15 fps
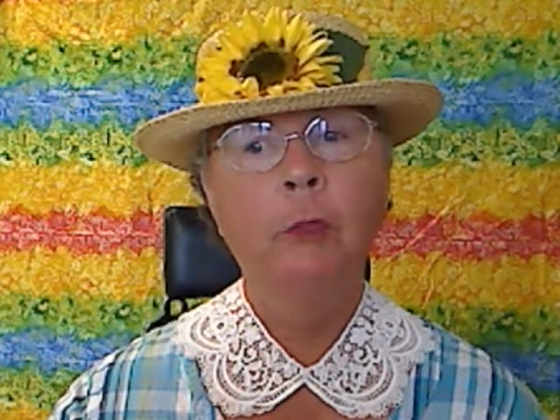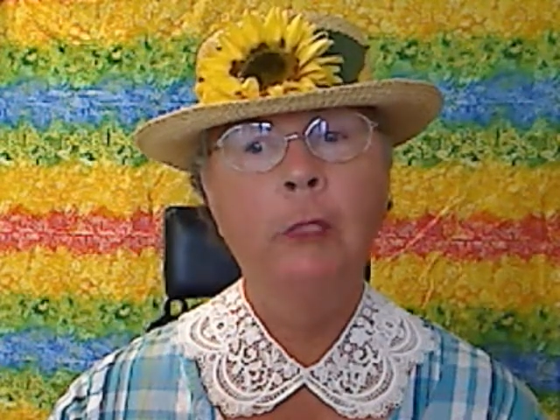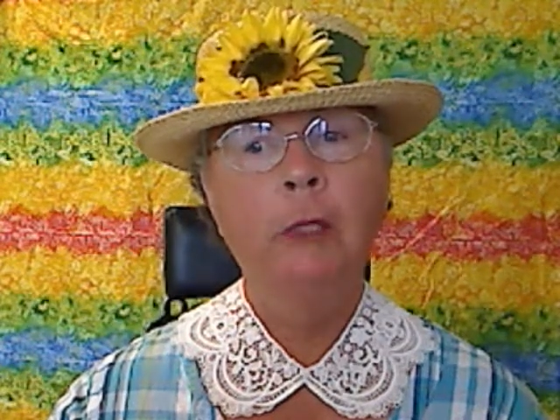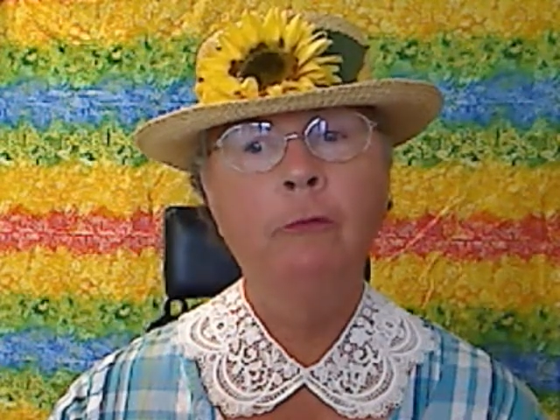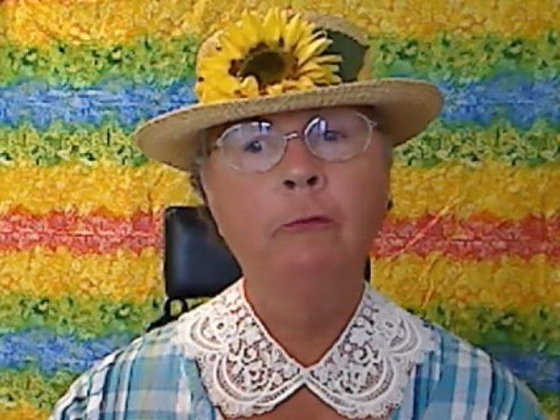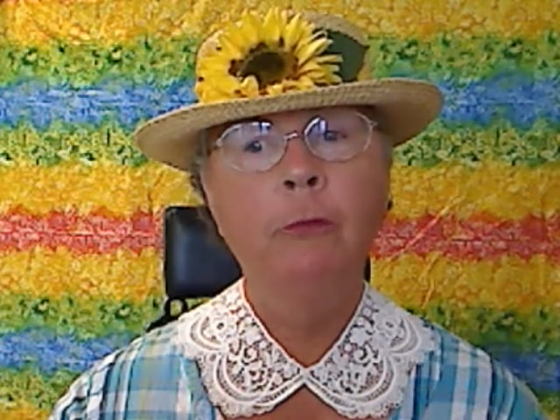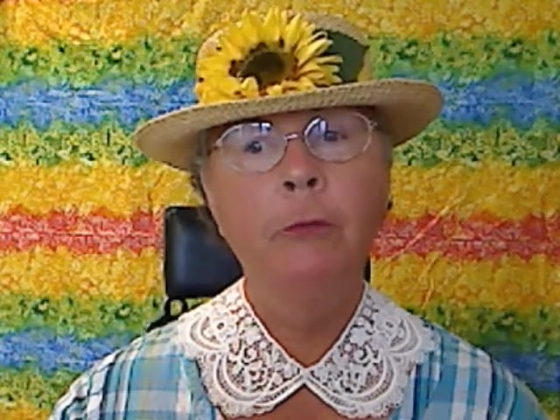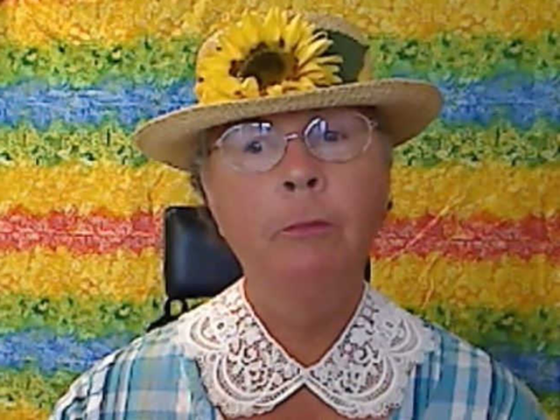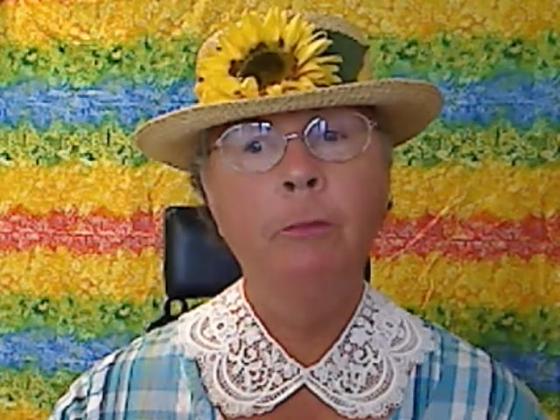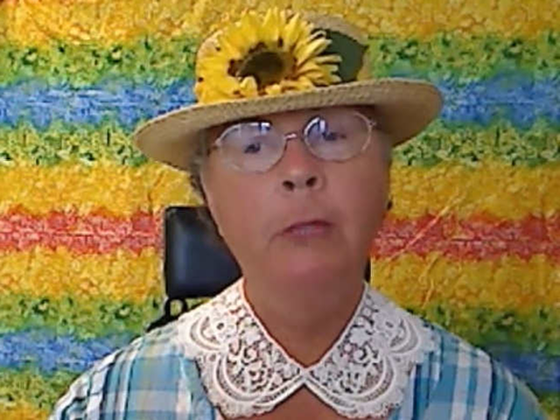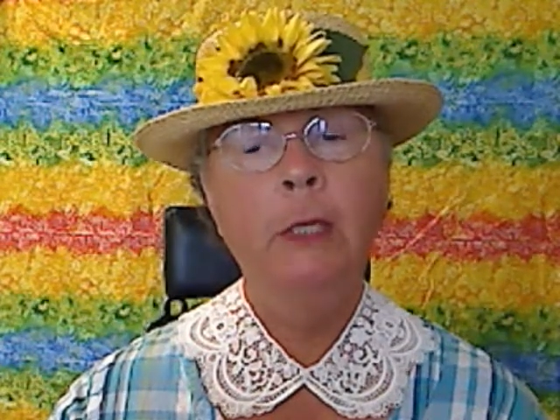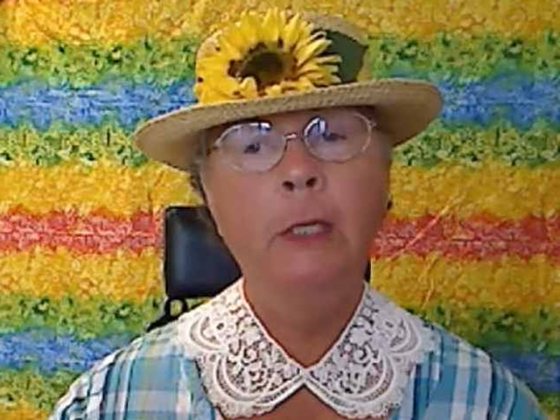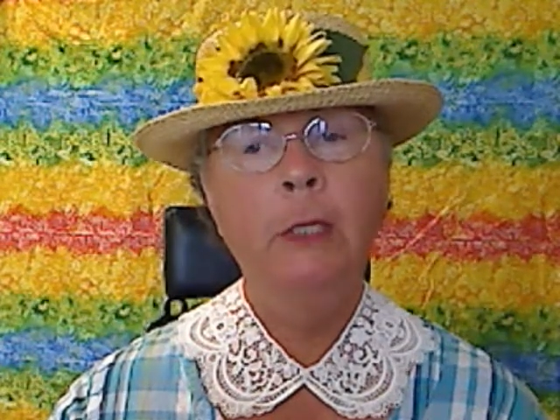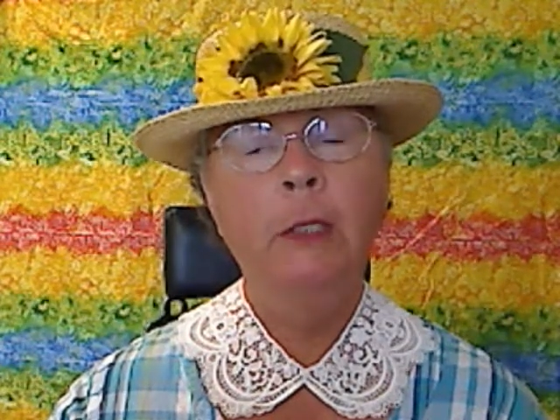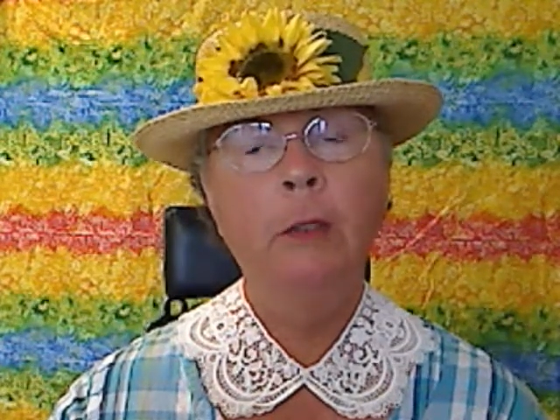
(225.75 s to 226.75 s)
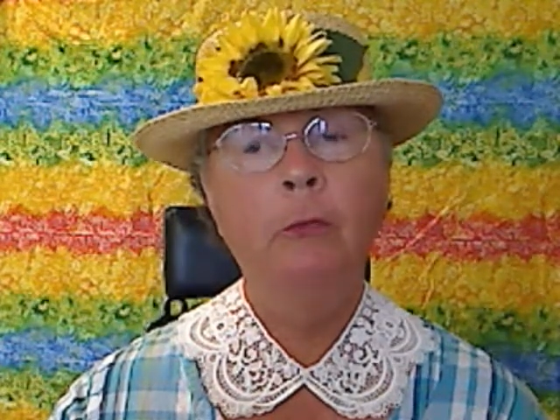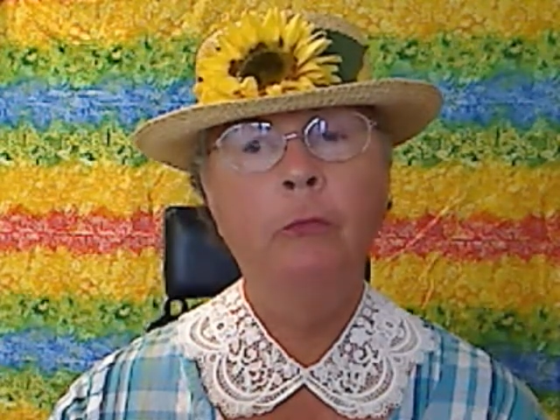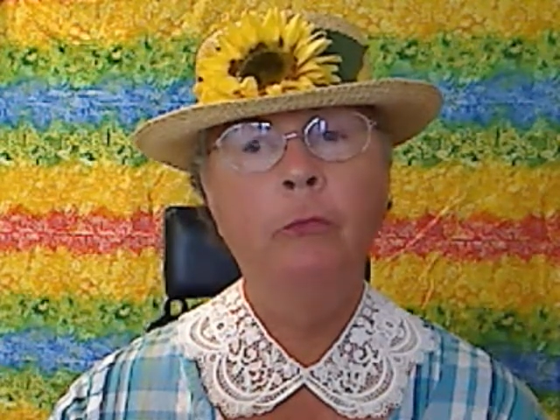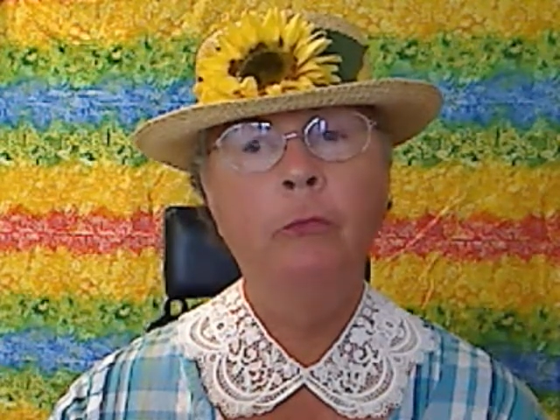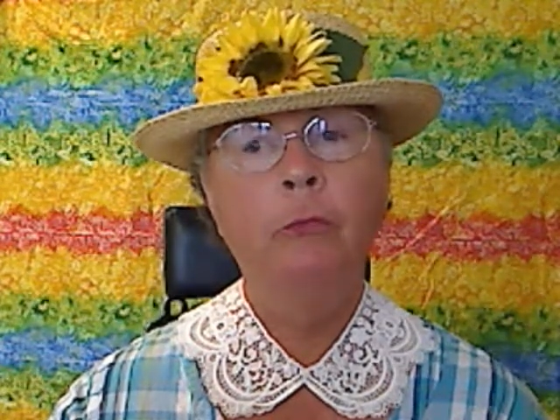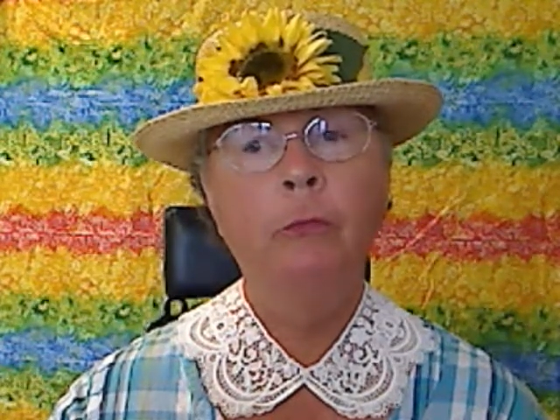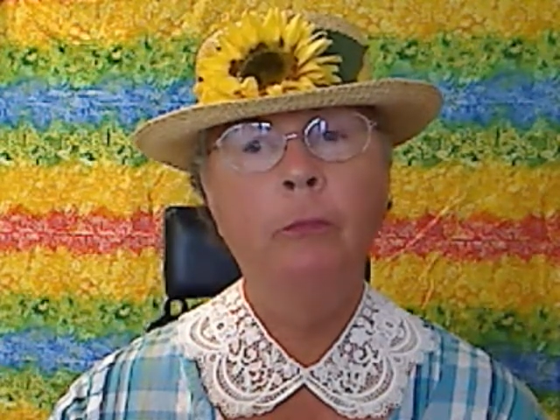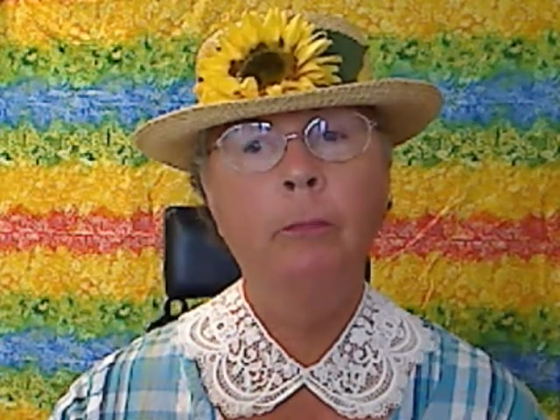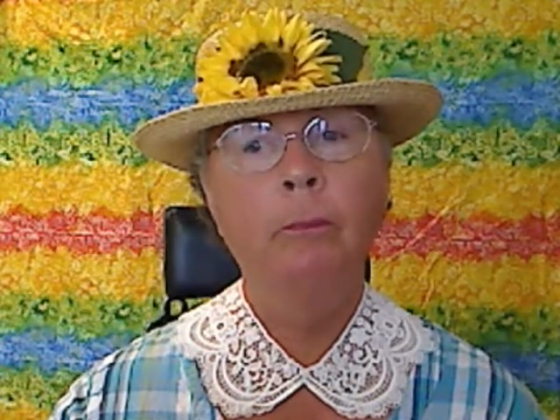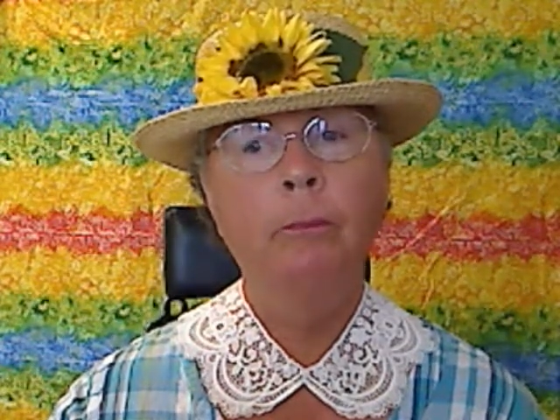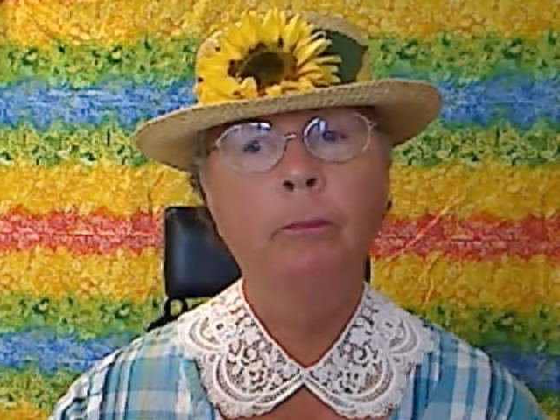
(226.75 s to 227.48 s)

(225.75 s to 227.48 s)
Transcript: love and peace.